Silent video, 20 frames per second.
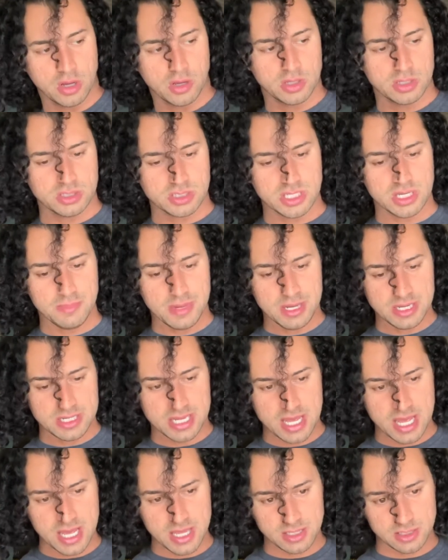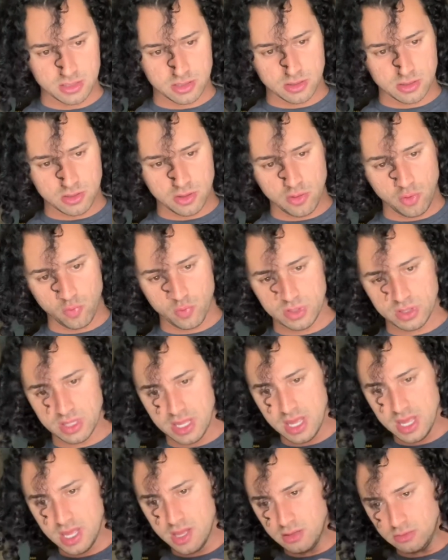See my days are gone
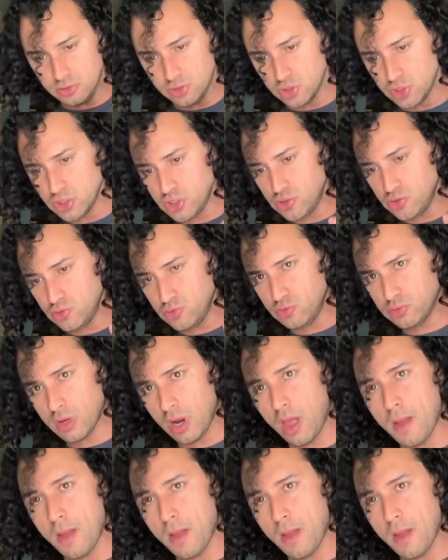without you.